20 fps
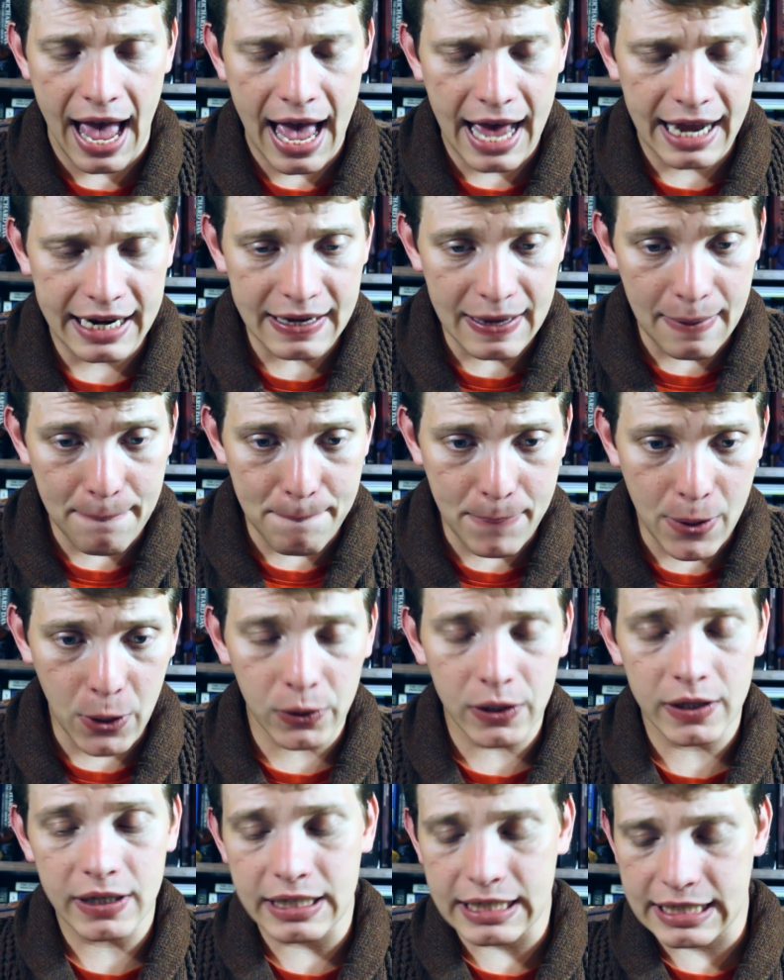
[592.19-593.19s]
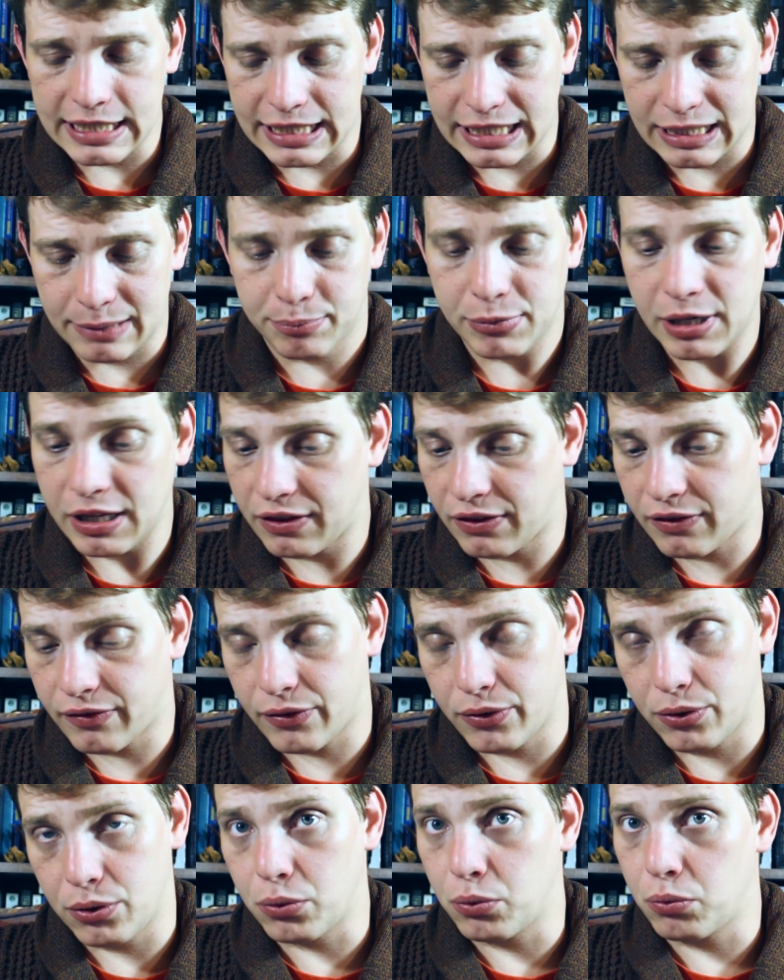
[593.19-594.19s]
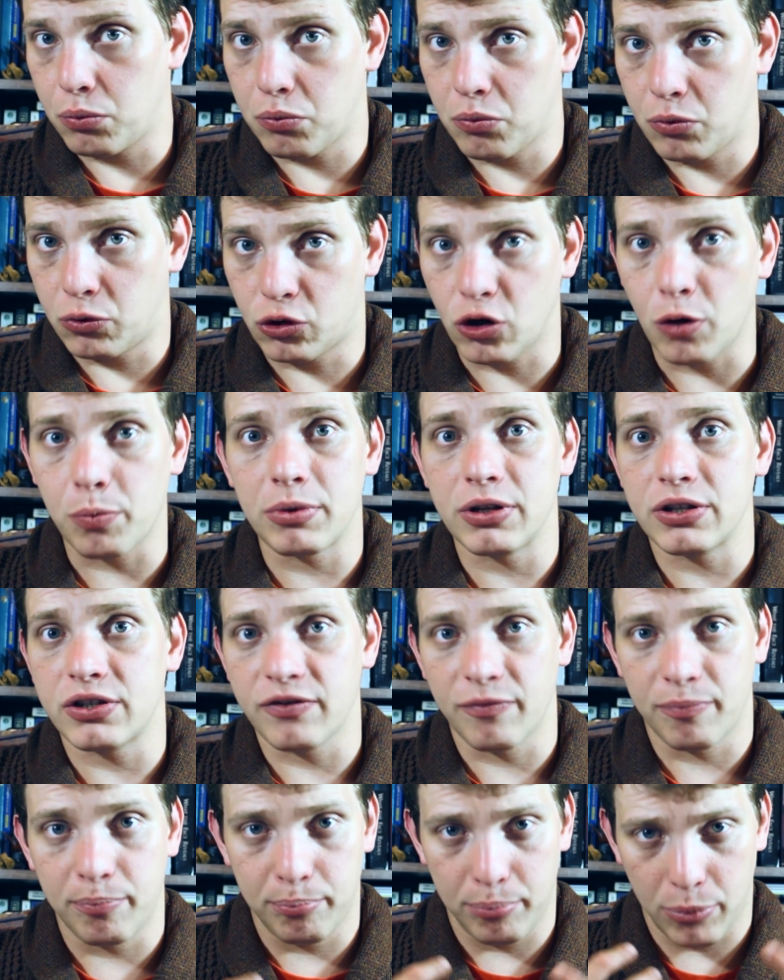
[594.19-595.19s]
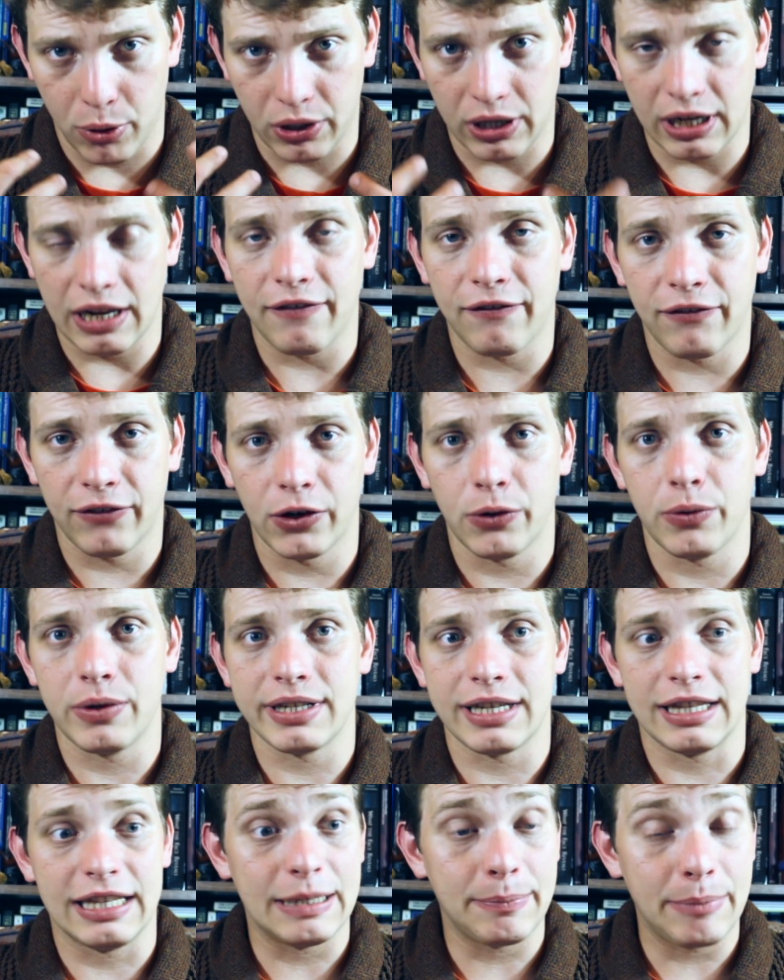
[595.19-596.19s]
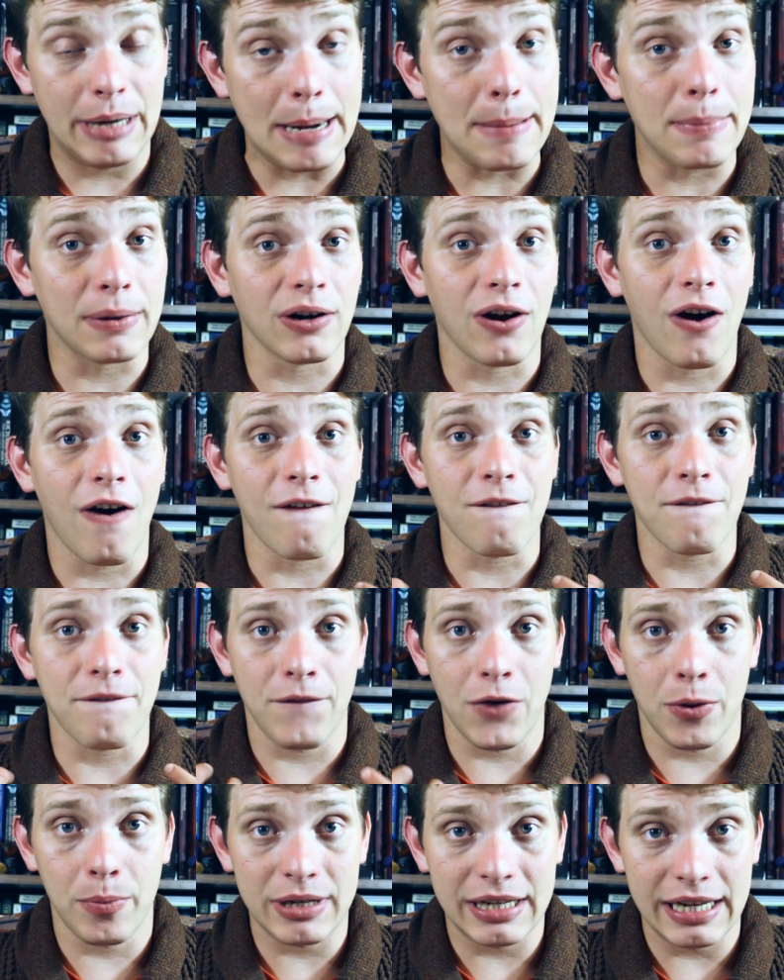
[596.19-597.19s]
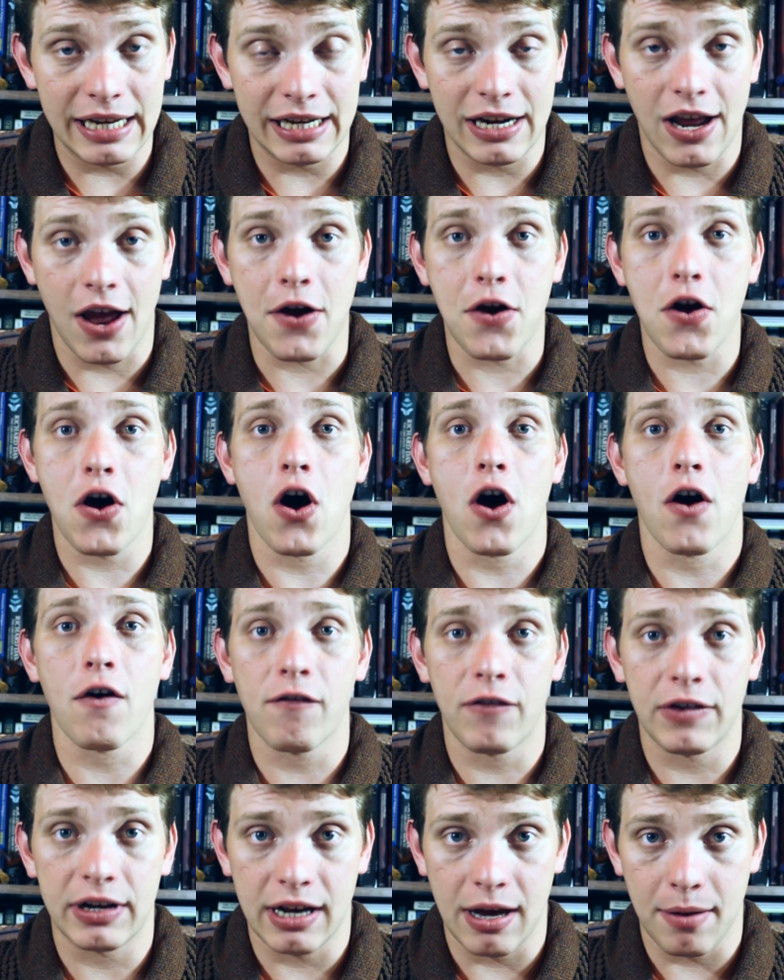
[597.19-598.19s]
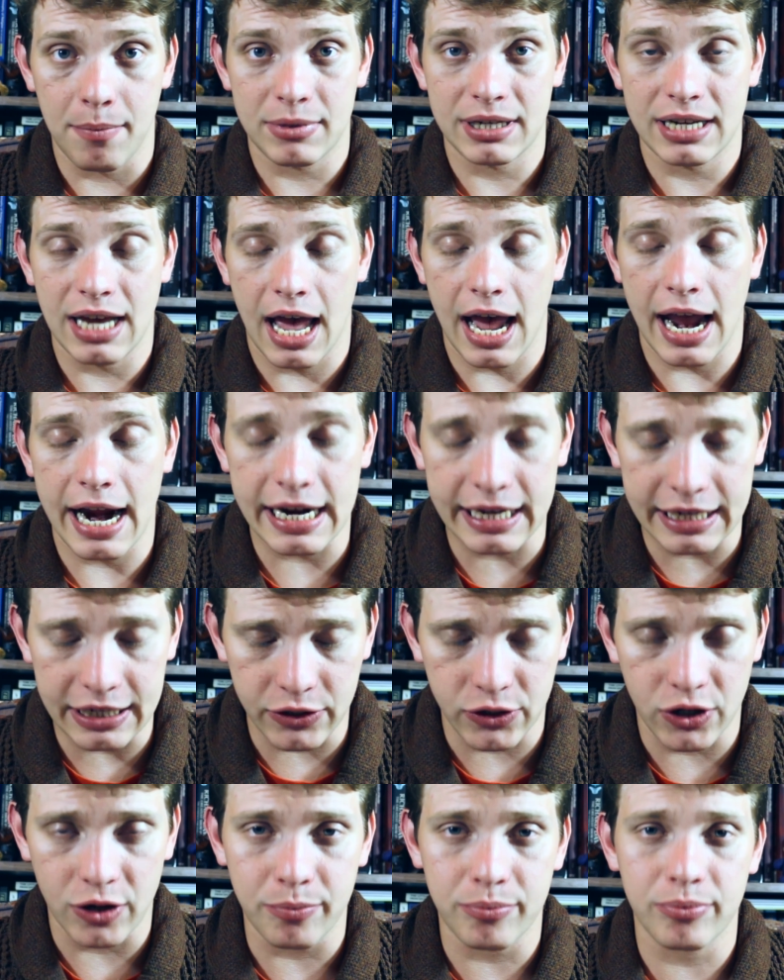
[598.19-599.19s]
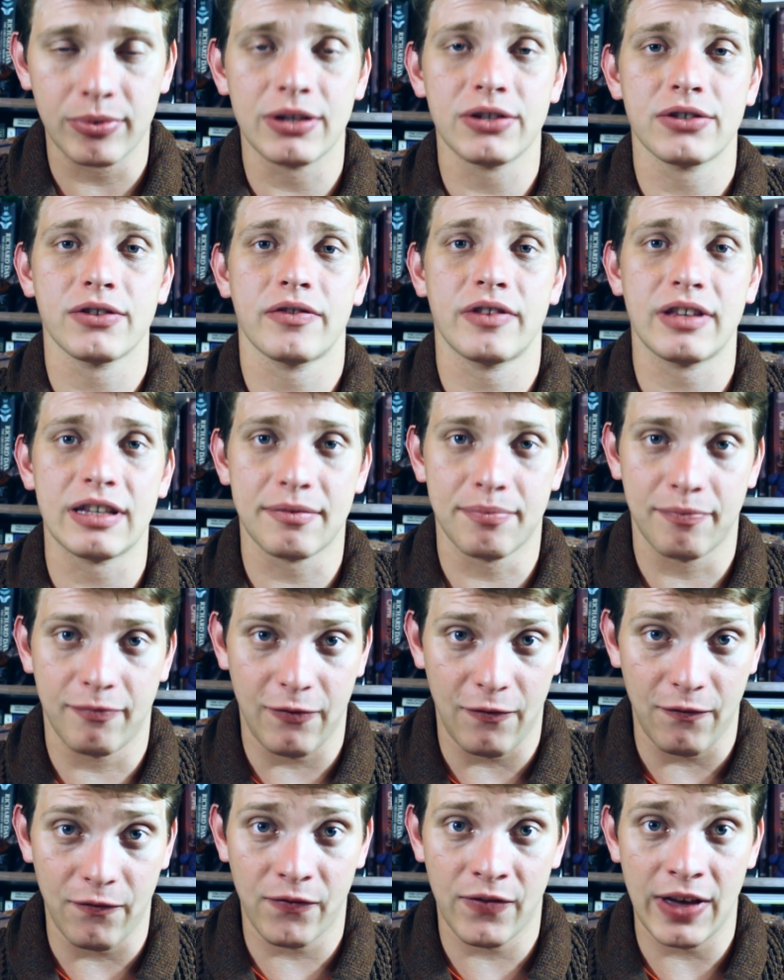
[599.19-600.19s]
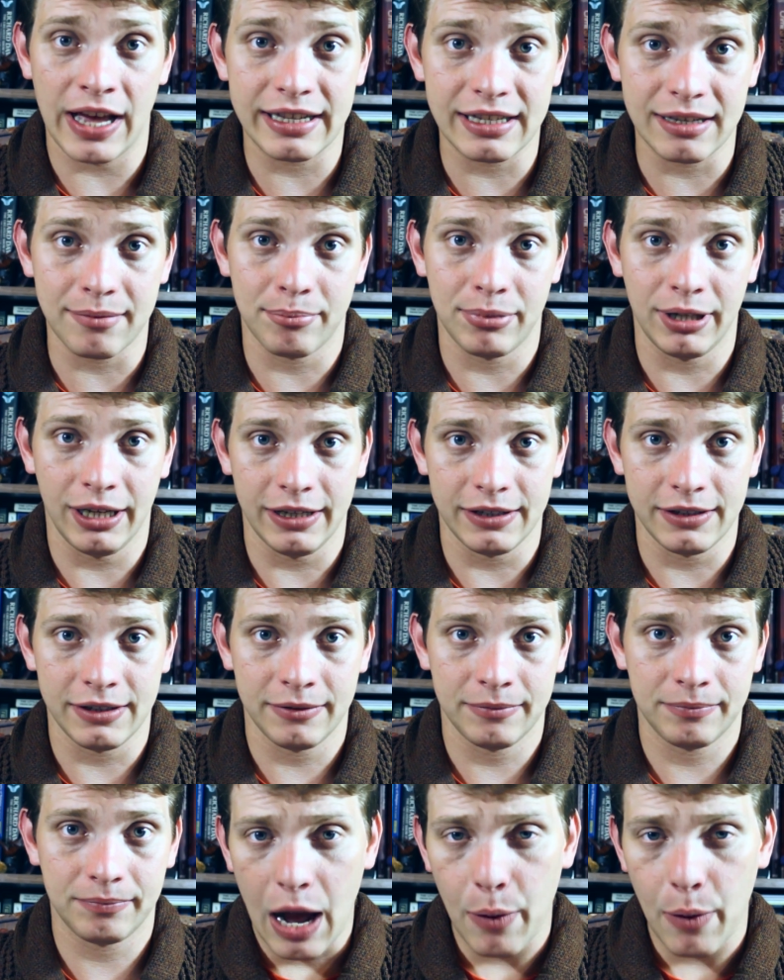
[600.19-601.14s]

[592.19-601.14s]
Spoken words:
and Ebola is spread through droplets of bodily fluids, and these people are vomiting and coughing up tiny droplets of this infected blood.